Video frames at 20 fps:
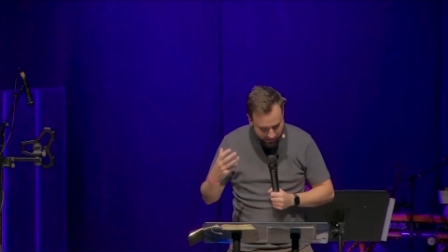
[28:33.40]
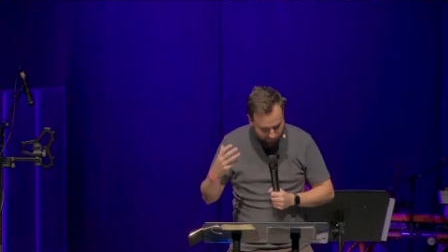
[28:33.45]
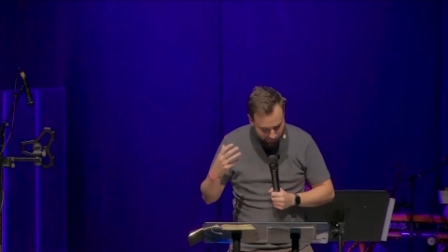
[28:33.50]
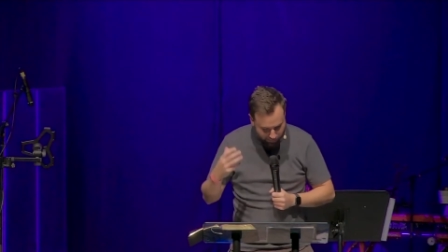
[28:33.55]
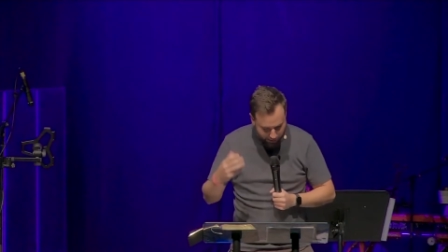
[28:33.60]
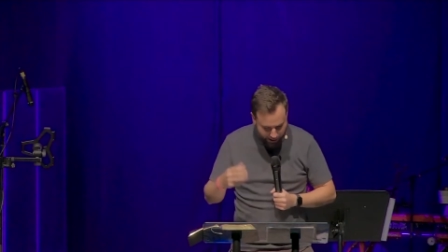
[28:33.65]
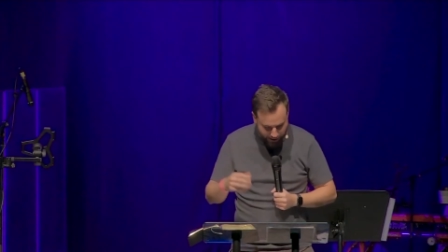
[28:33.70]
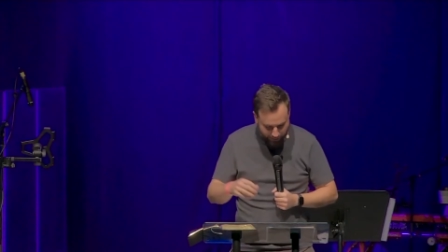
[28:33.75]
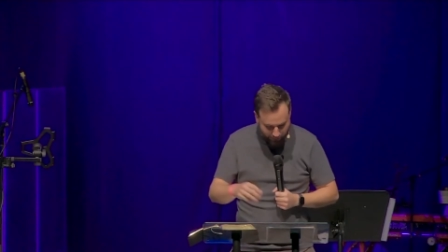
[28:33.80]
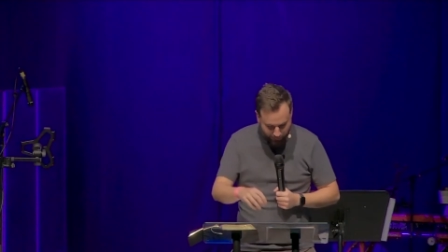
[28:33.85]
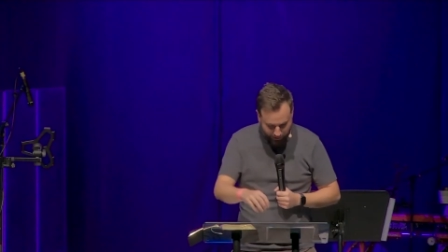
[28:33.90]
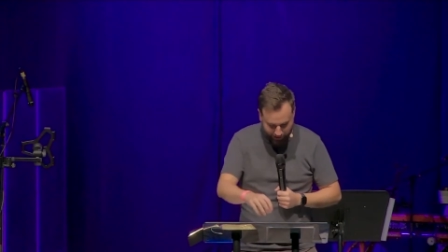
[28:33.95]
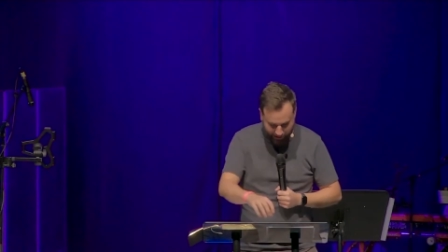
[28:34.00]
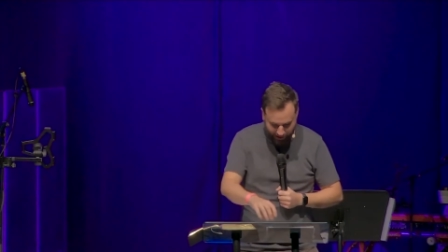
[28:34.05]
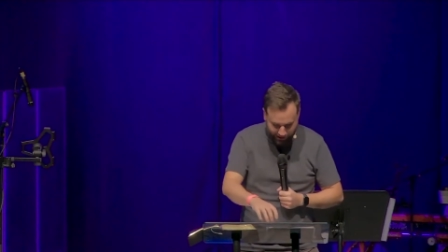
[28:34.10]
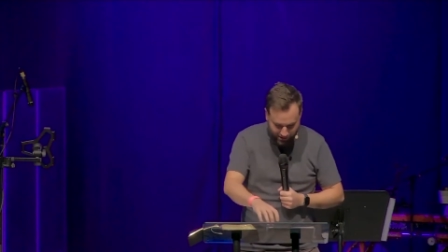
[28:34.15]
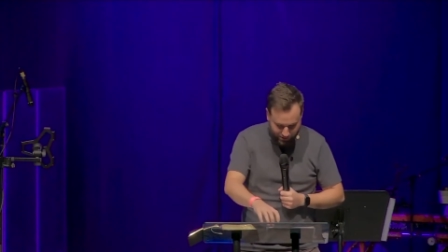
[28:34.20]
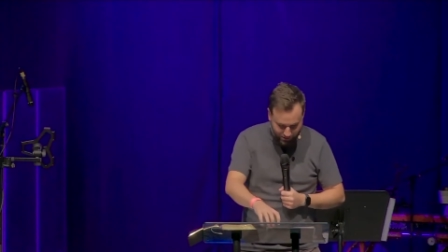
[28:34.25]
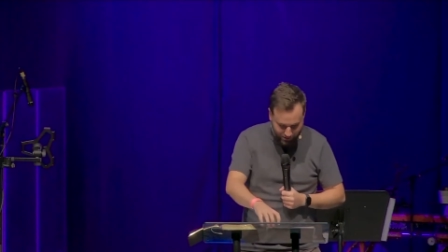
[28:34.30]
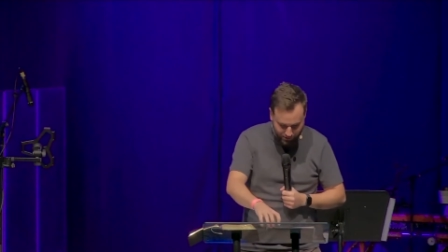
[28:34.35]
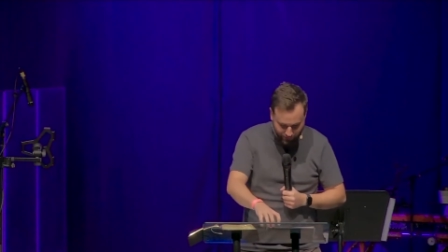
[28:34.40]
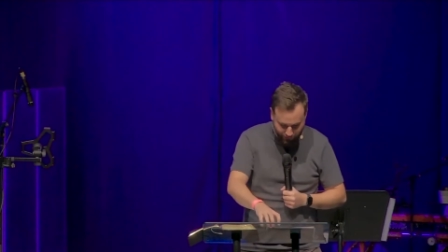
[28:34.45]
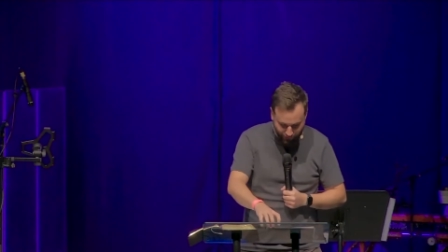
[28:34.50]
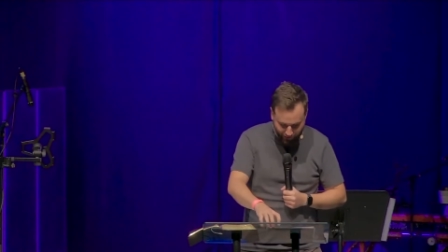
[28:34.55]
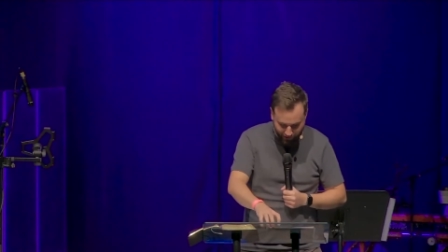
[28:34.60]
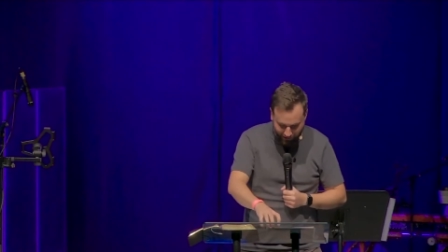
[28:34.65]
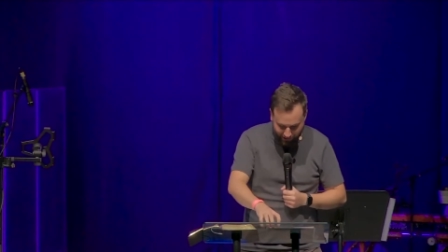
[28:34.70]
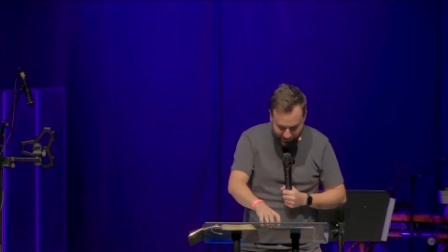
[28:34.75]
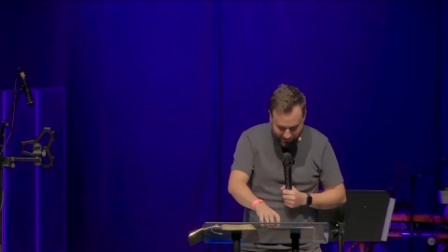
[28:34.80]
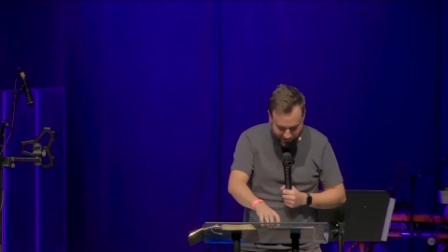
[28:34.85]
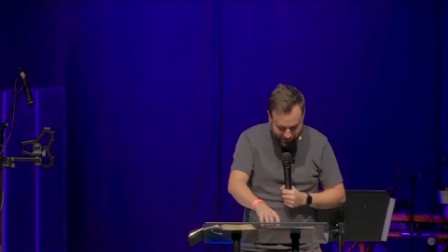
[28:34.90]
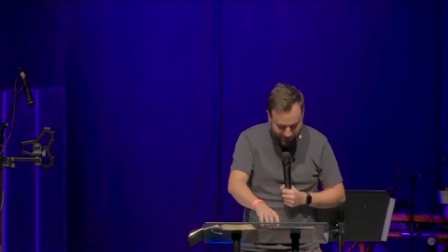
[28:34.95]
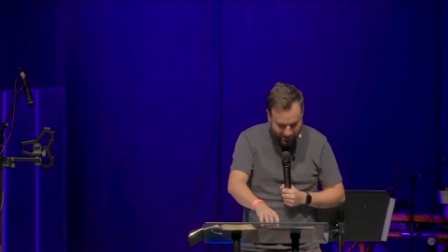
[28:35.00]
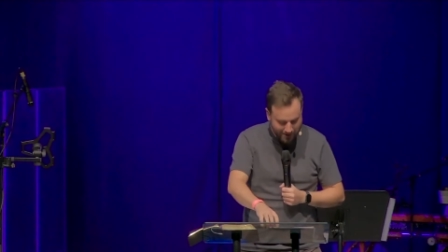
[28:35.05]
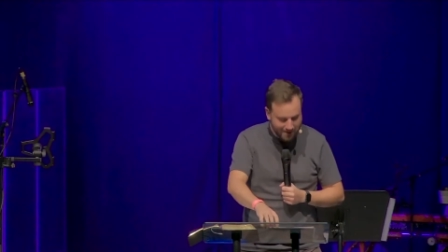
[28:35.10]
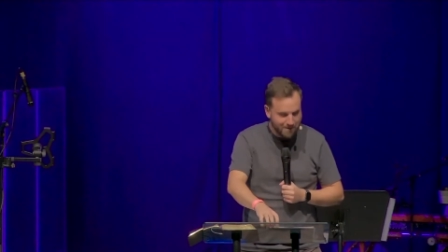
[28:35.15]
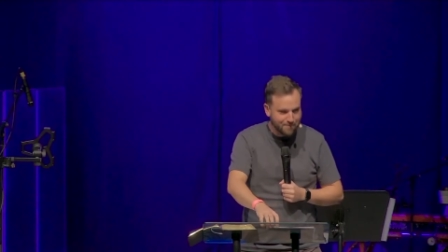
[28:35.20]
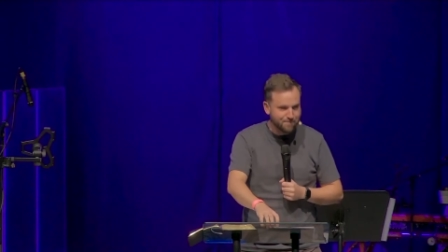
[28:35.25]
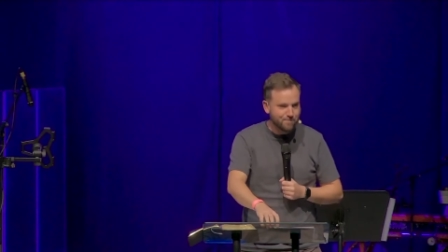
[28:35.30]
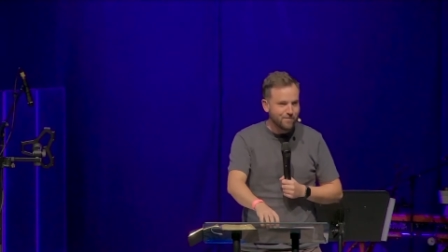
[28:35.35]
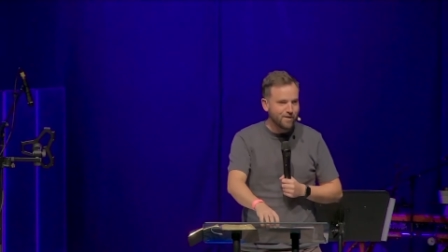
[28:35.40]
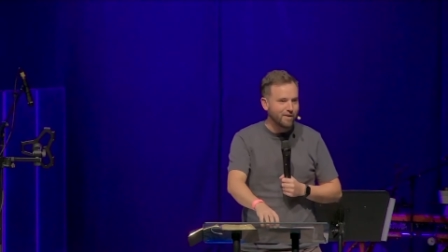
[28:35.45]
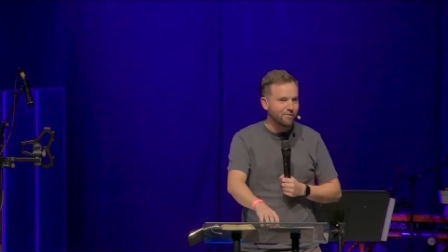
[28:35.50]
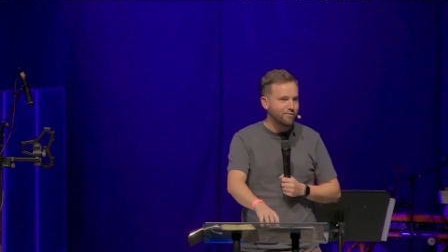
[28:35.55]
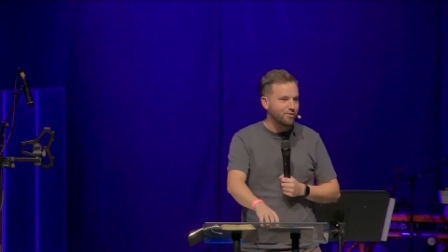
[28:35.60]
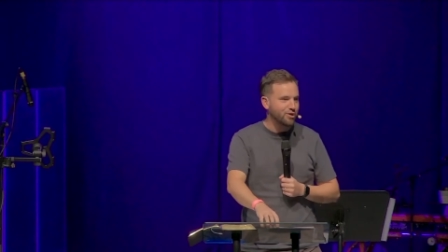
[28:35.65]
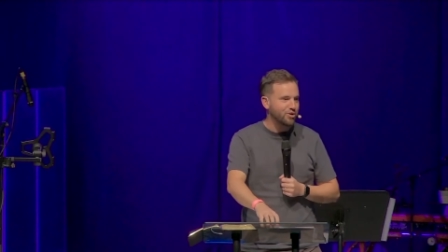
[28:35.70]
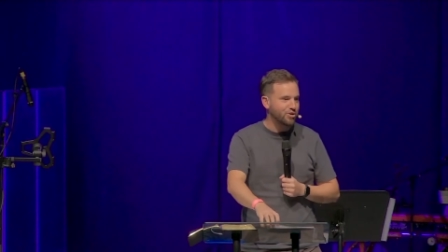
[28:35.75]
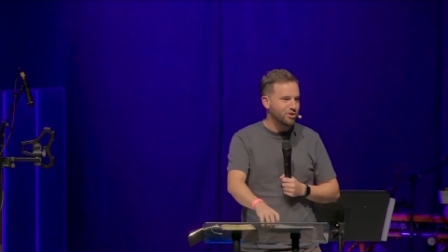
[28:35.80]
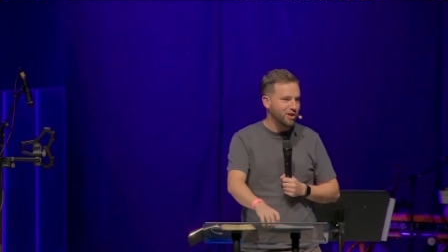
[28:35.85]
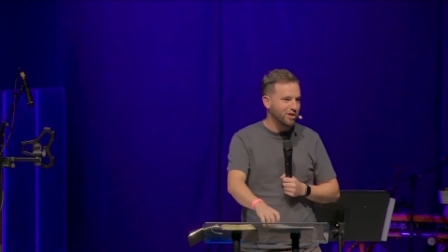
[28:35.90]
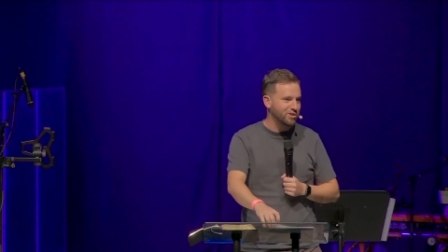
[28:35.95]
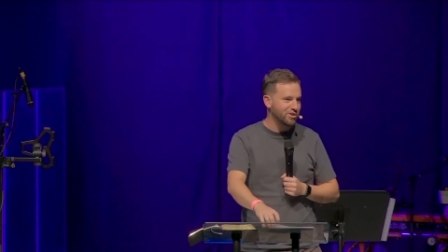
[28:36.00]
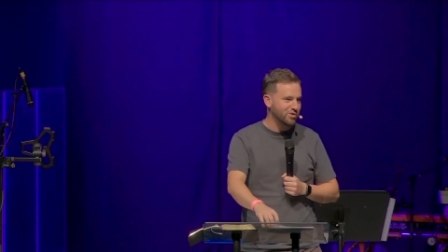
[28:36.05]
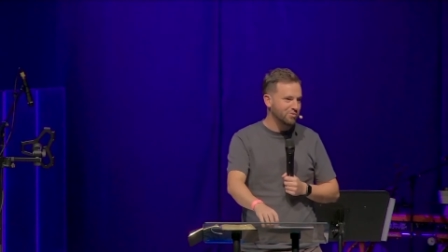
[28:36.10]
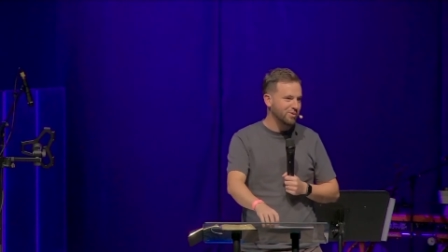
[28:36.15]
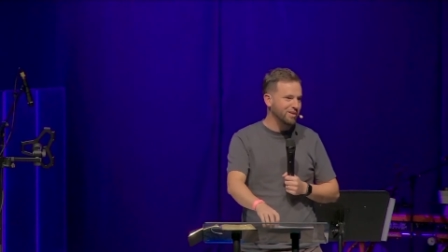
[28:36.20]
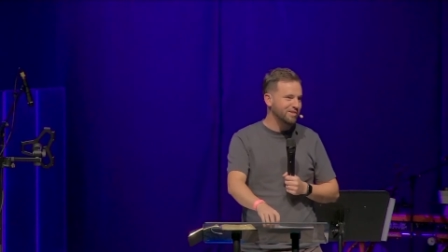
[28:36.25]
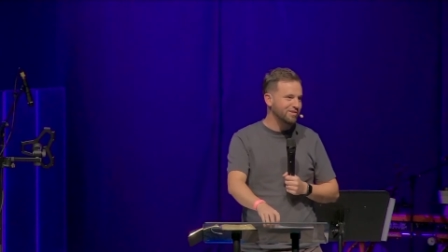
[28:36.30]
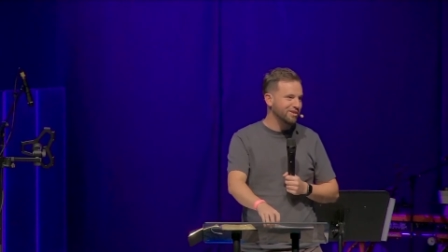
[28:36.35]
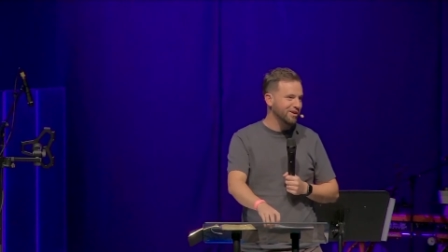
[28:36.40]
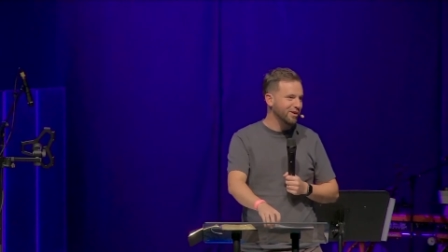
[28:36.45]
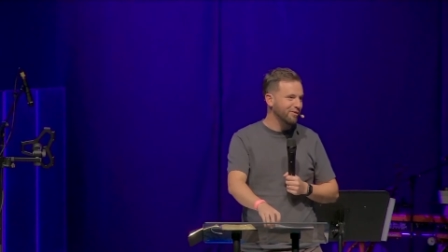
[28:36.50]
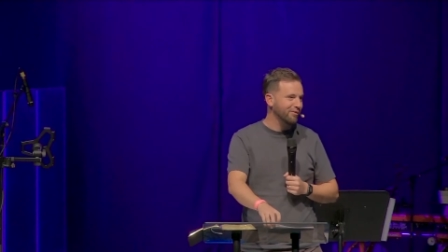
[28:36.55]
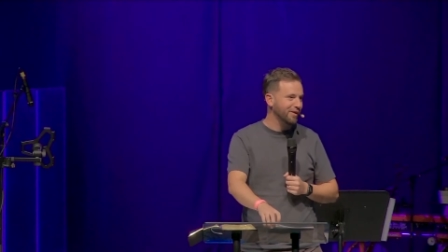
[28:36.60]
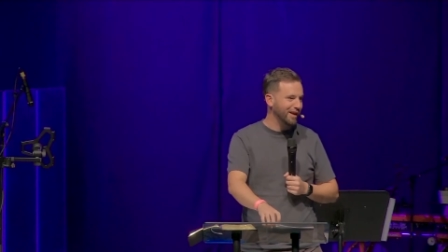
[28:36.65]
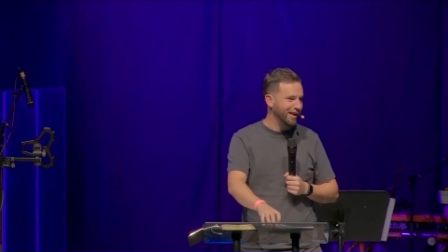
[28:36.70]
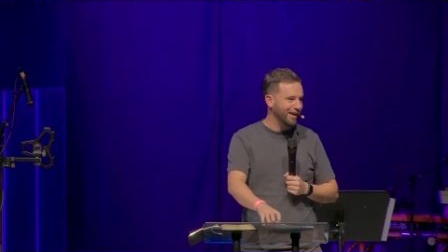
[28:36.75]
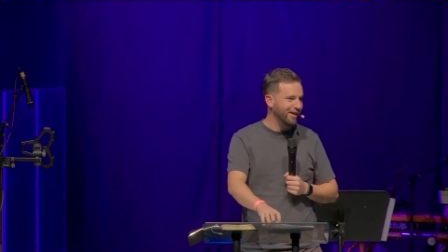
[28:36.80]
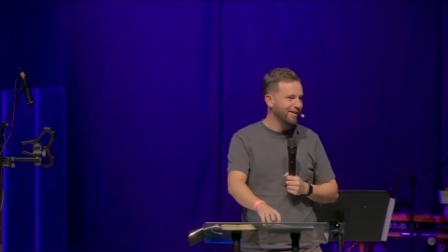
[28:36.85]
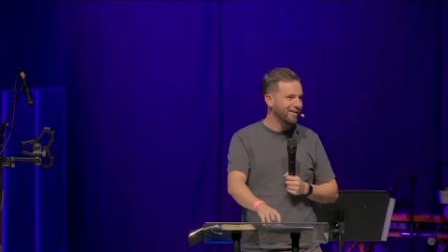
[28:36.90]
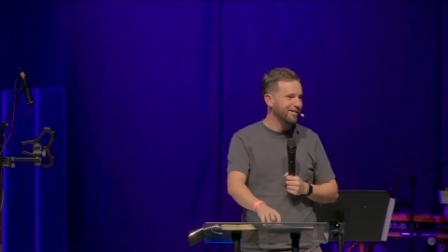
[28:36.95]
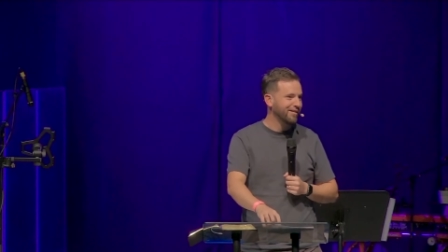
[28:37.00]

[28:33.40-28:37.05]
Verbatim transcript: big implications for us and for the churches we serve here.